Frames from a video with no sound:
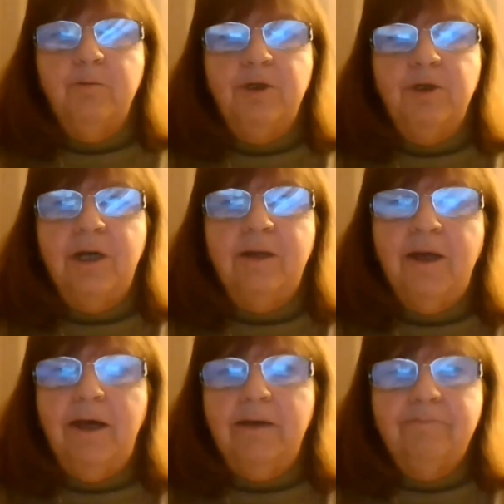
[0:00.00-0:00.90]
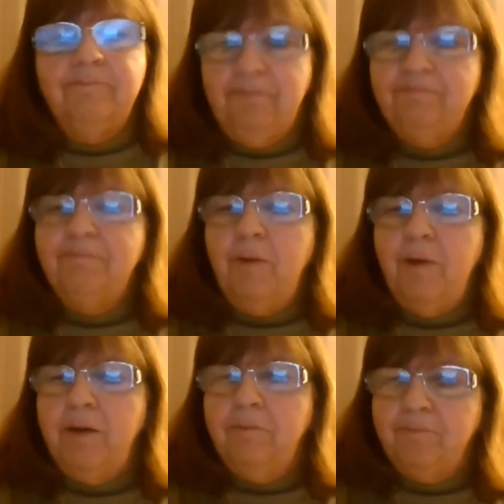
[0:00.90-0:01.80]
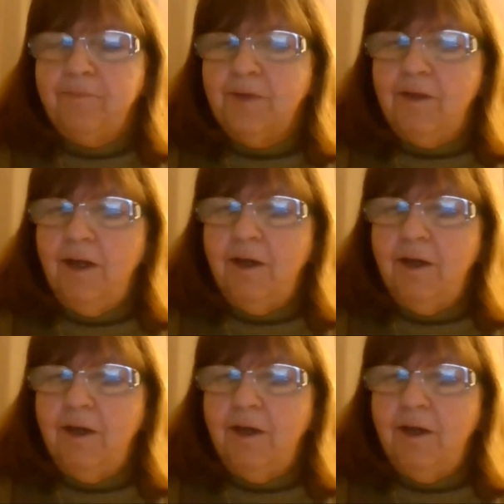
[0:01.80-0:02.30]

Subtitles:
Appreciate that. Bye-bye. Good night.